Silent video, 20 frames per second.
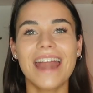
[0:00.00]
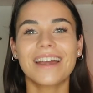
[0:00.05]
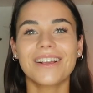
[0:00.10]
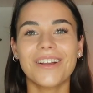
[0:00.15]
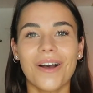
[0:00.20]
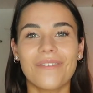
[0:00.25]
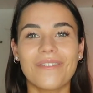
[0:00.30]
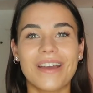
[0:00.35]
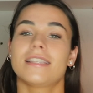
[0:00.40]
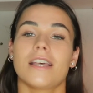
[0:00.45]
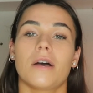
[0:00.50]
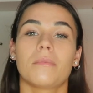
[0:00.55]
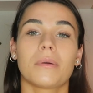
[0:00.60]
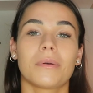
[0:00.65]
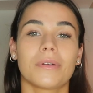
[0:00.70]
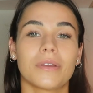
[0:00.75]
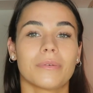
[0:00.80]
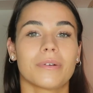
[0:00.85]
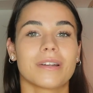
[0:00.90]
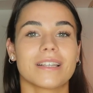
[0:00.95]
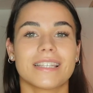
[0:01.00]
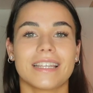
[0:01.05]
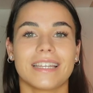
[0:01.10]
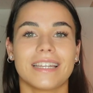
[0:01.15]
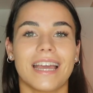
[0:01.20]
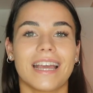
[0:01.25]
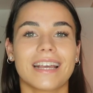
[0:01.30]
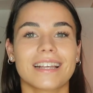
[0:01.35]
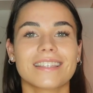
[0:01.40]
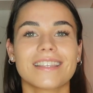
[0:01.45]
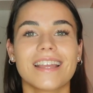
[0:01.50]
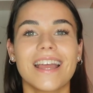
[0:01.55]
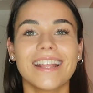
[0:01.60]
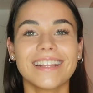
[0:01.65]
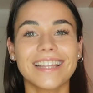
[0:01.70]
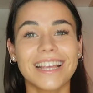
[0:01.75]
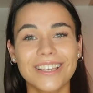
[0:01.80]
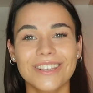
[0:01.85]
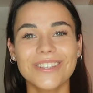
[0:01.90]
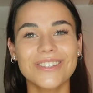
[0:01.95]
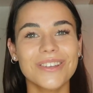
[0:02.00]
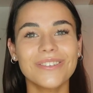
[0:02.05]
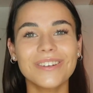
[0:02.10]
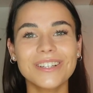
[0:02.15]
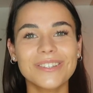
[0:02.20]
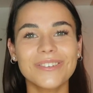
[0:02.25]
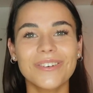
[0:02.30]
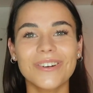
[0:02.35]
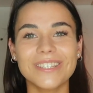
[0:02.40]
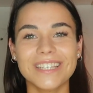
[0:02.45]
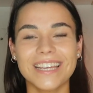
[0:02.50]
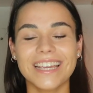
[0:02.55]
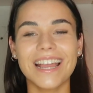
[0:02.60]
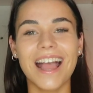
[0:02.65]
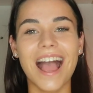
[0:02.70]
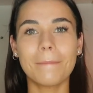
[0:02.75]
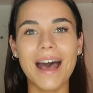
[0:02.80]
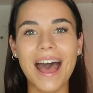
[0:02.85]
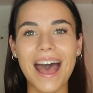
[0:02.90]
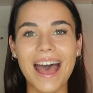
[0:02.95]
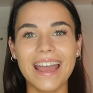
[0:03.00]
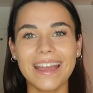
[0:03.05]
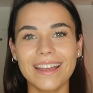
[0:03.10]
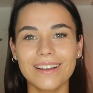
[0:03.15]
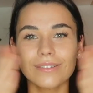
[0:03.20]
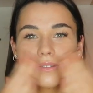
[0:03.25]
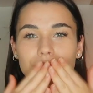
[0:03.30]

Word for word: and comment and tell me what you want to see next. Thank you so much for watching. Bye.